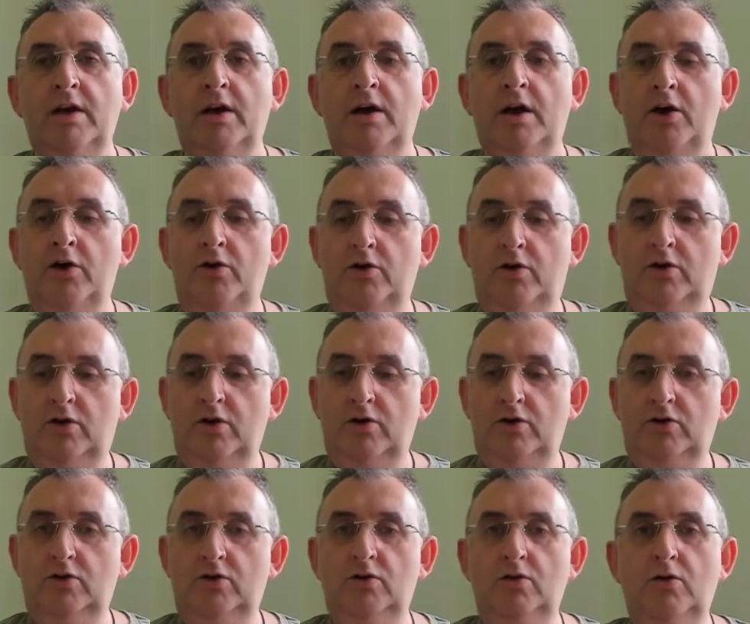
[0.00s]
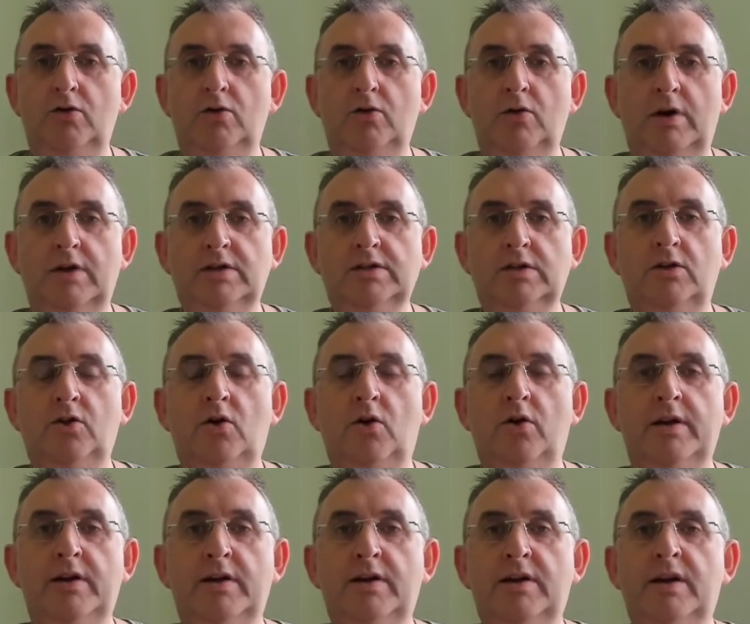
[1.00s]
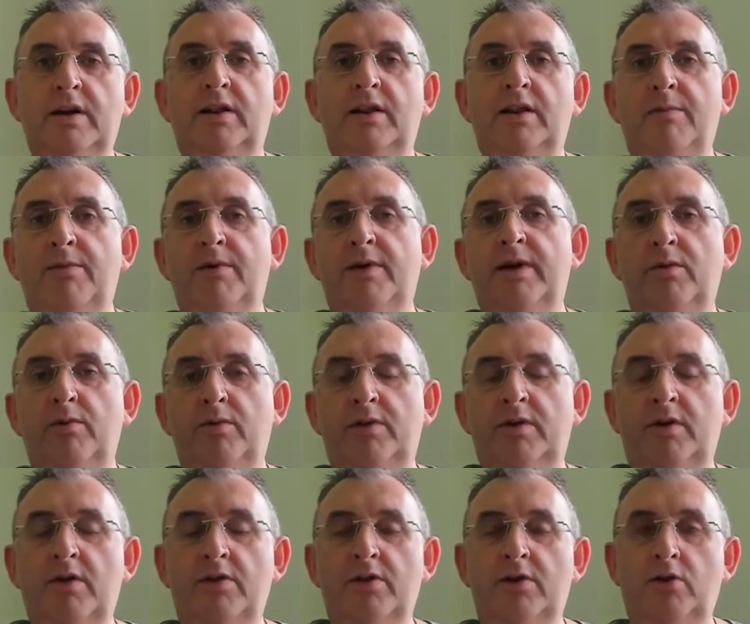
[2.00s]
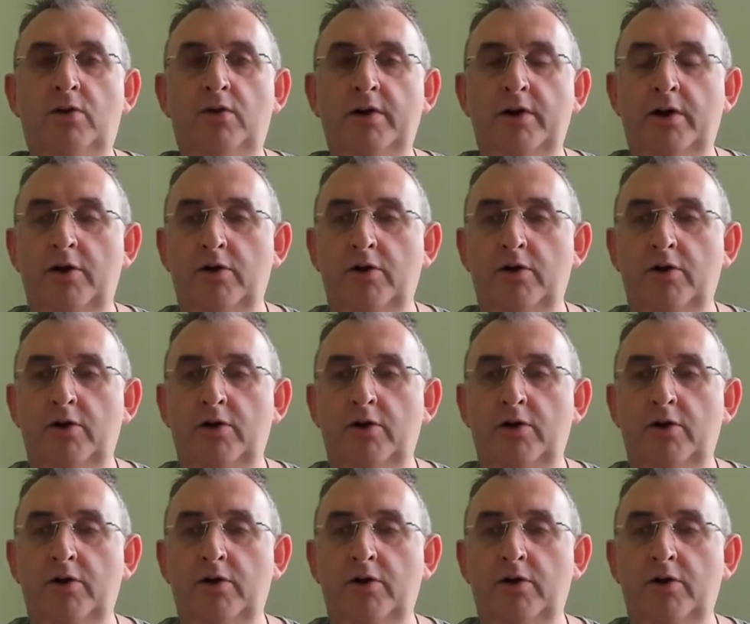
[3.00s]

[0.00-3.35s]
How could you as a lawyer collaborate with another lawyer?